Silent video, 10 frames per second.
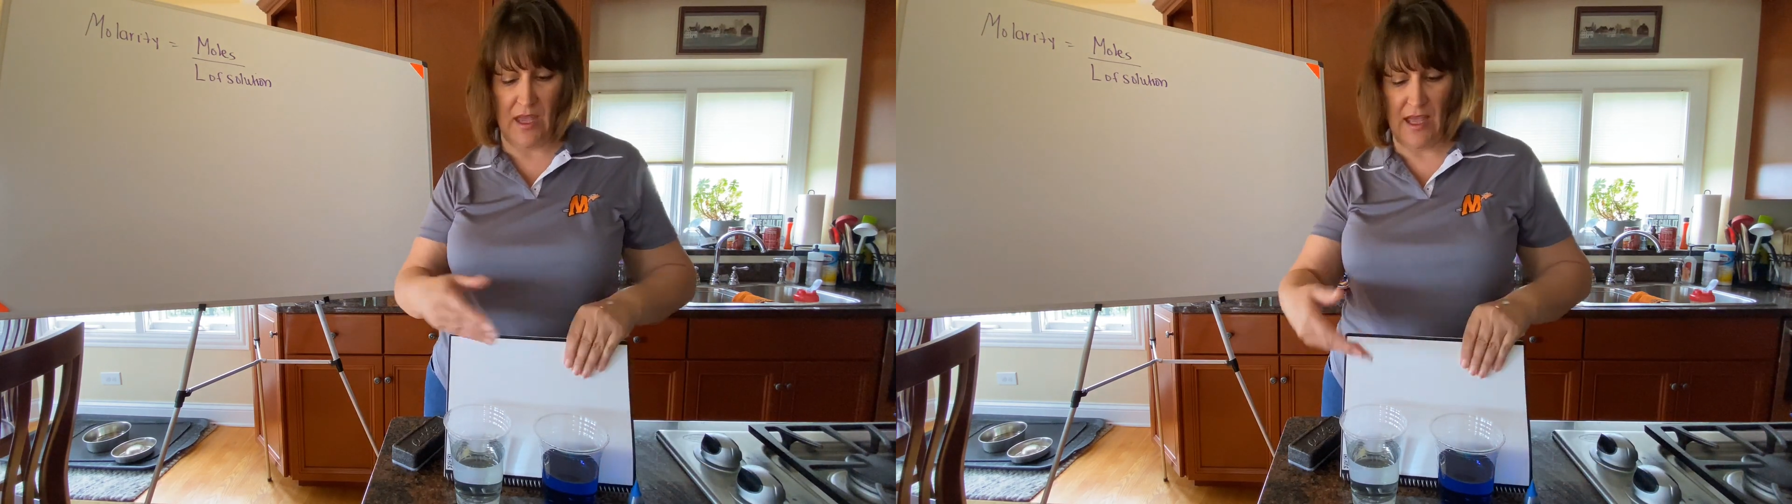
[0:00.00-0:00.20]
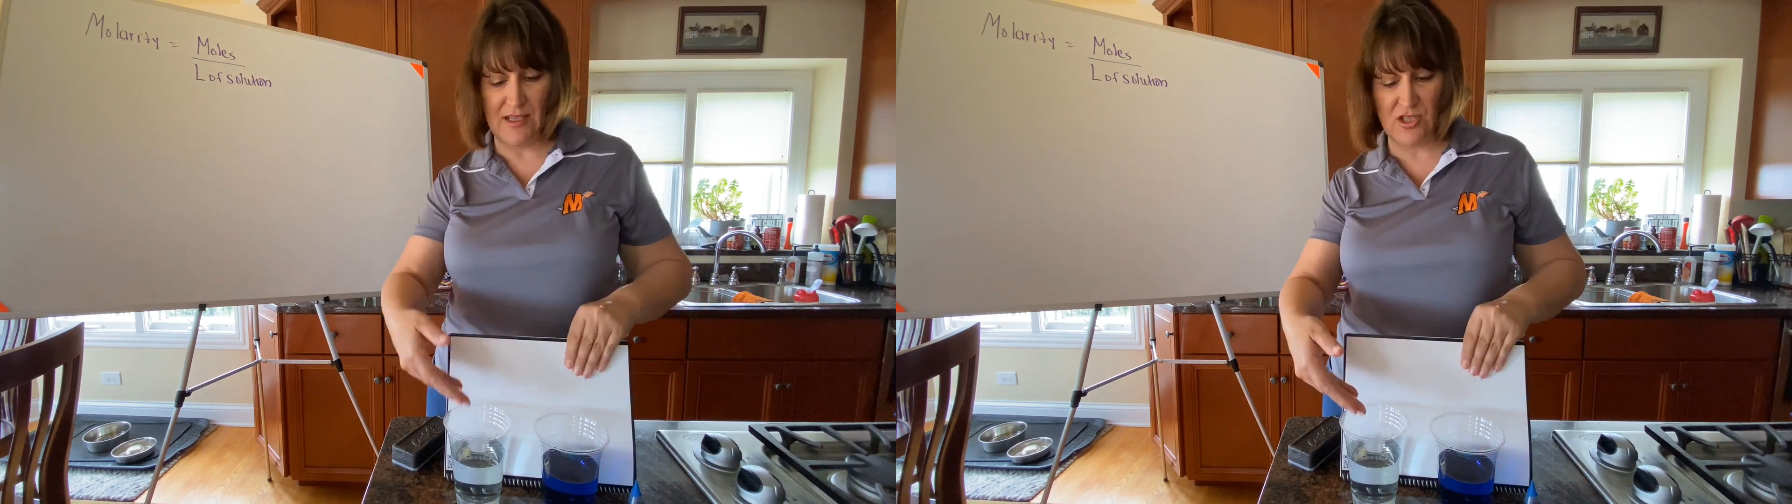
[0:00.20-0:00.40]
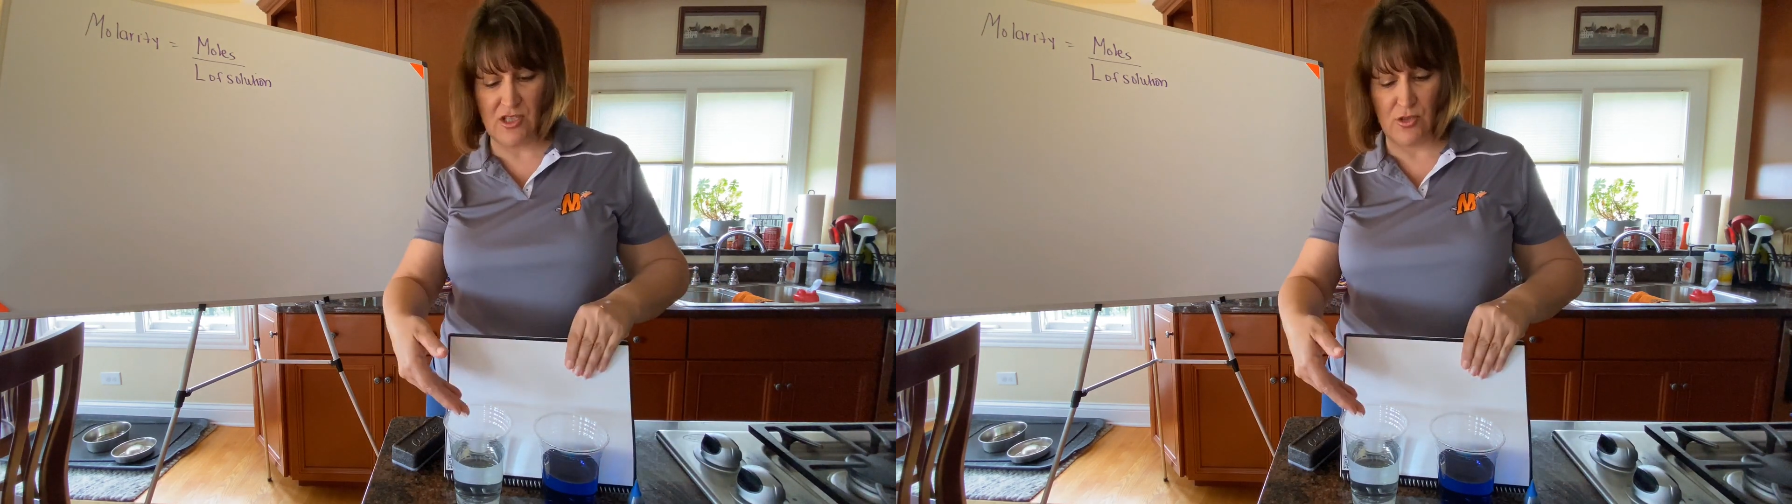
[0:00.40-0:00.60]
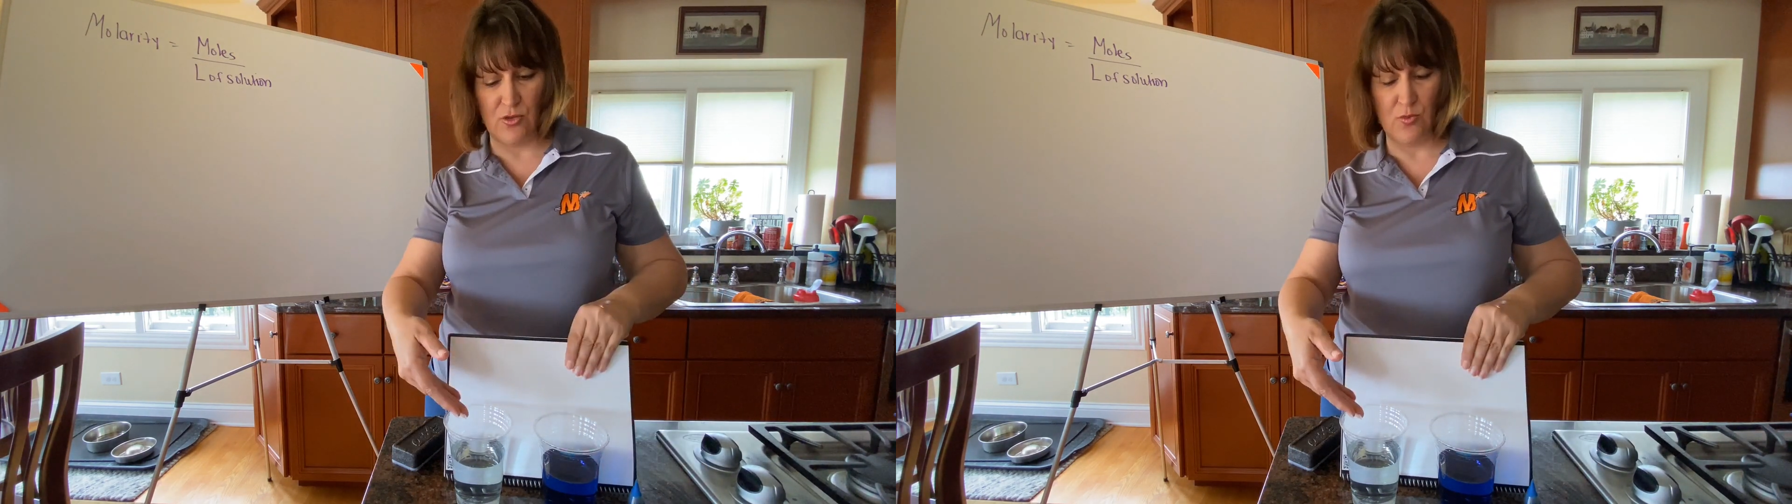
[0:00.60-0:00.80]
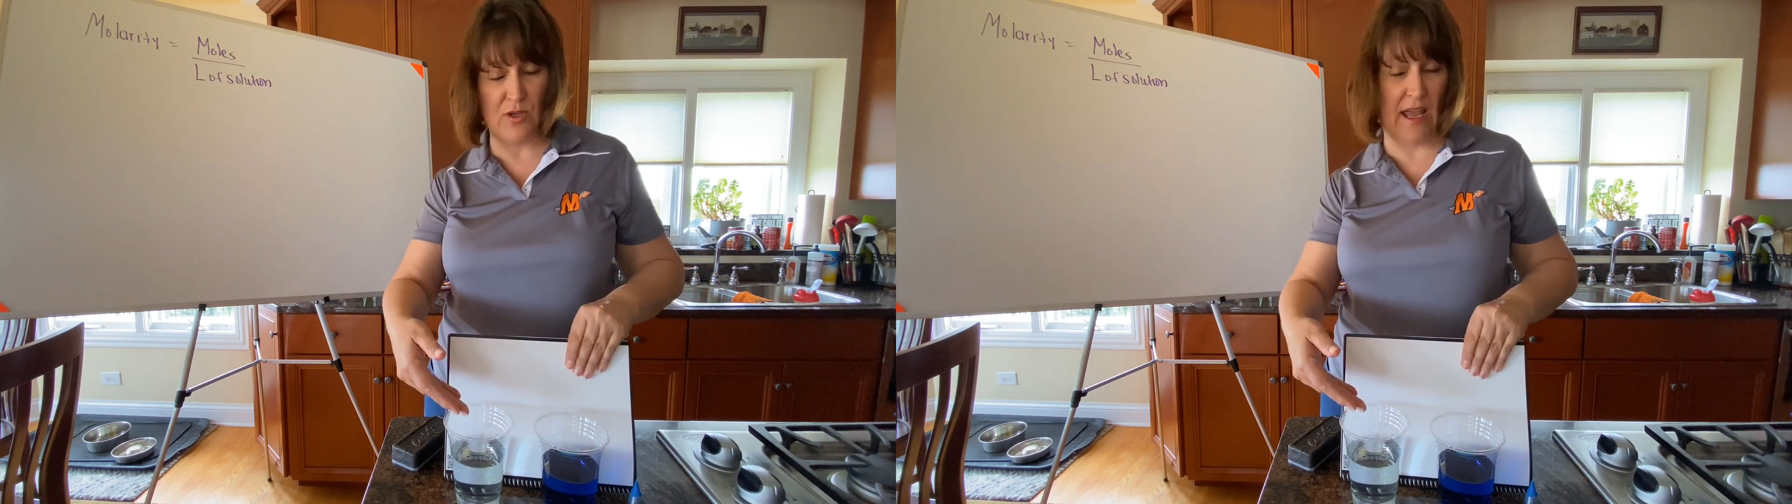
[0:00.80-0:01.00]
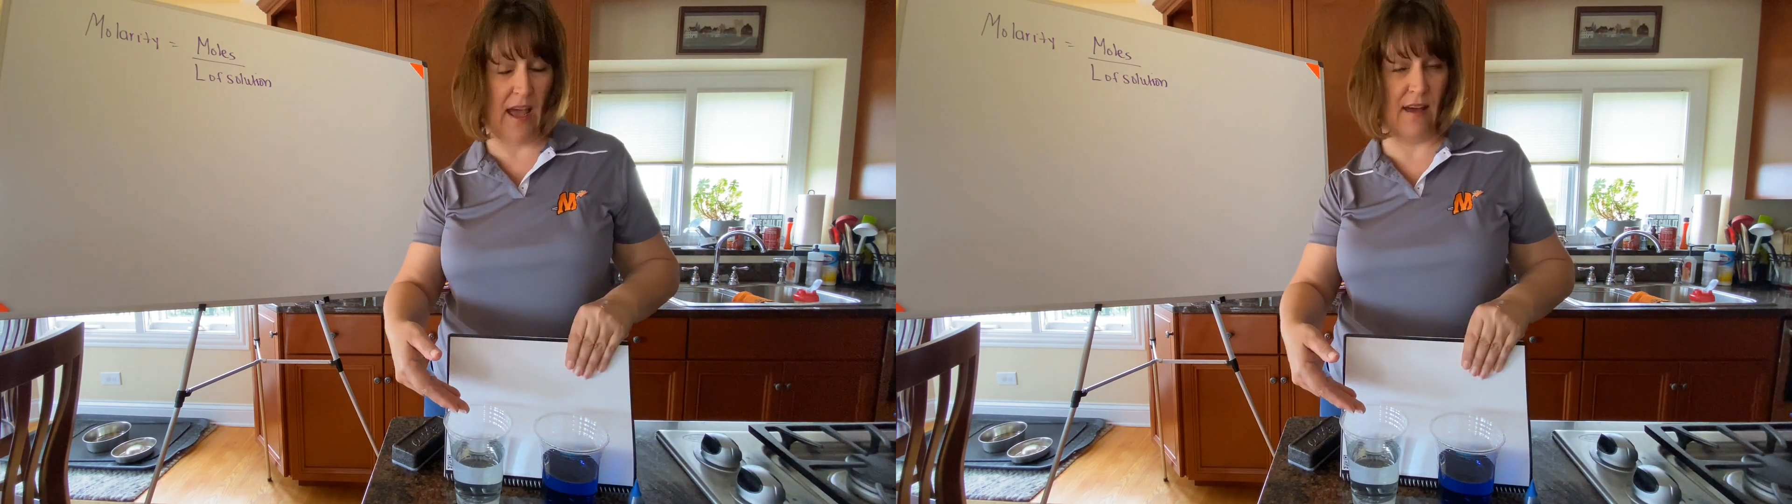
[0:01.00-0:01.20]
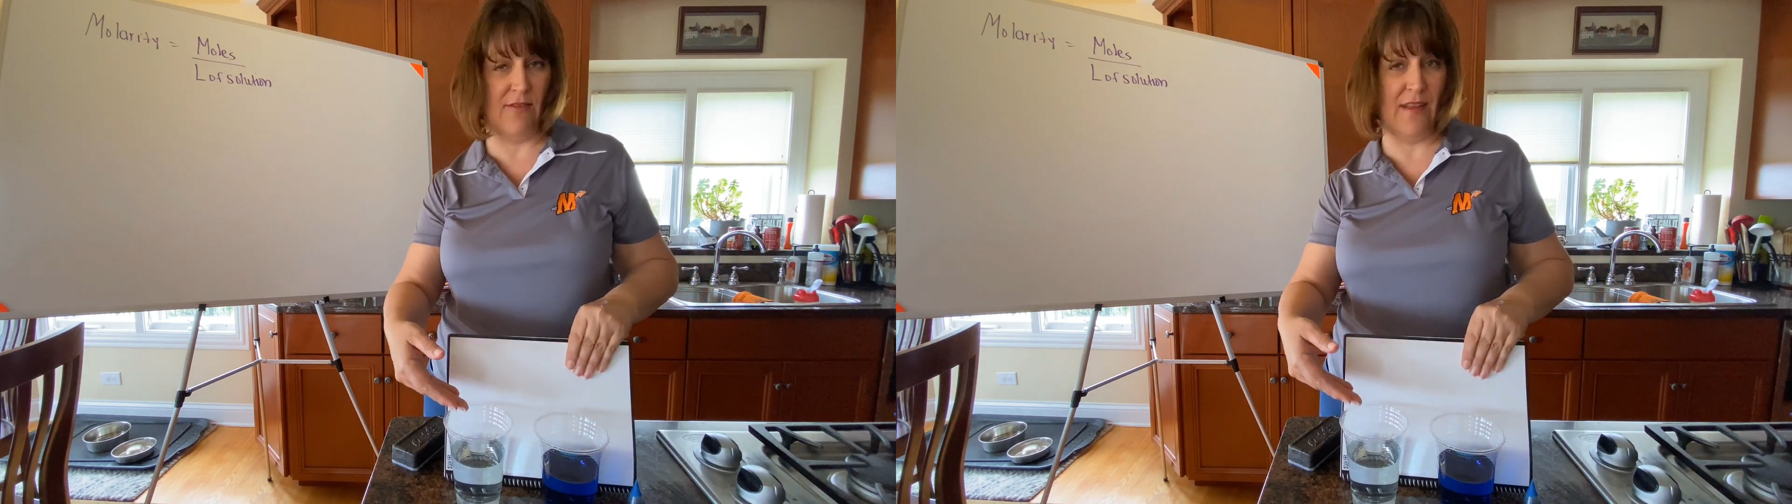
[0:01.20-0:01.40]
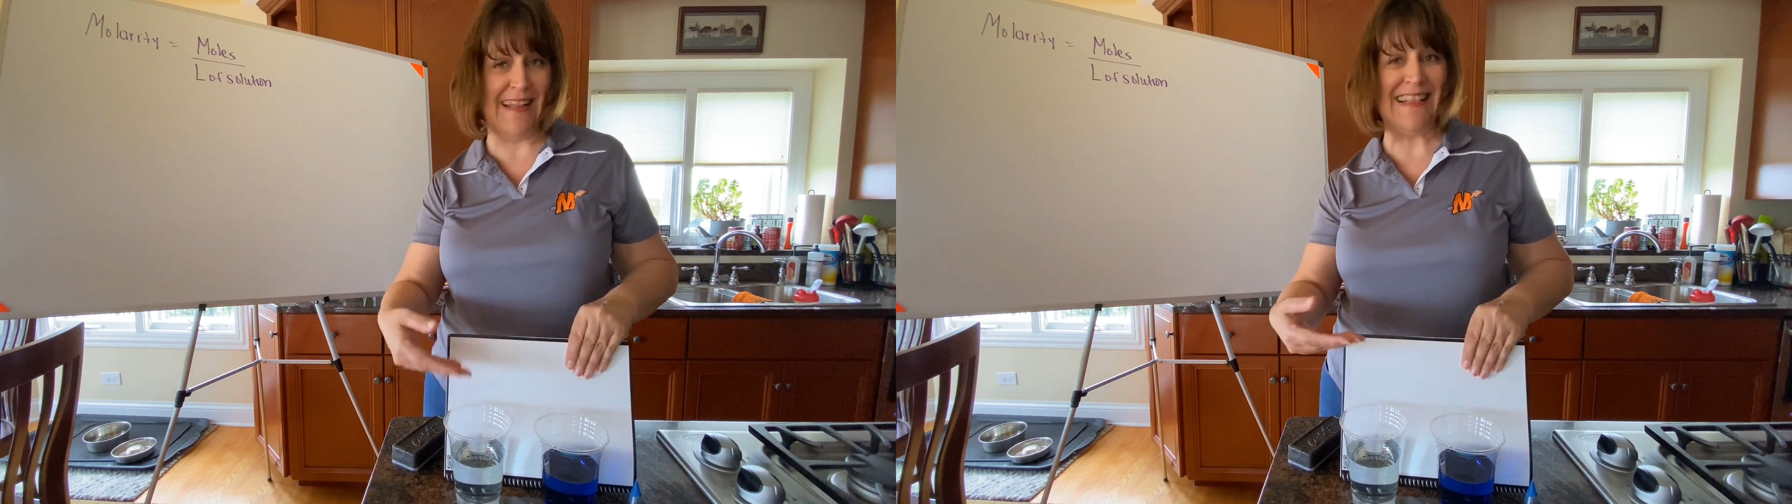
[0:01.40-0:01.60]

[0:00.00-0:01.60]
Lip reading: and dilute would have